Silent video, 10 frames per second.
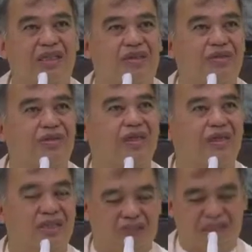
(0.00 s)
through
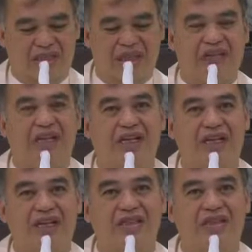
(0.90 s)
His
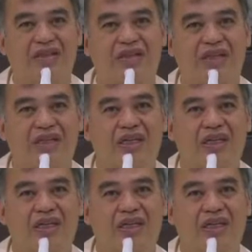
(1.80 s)
incarnation.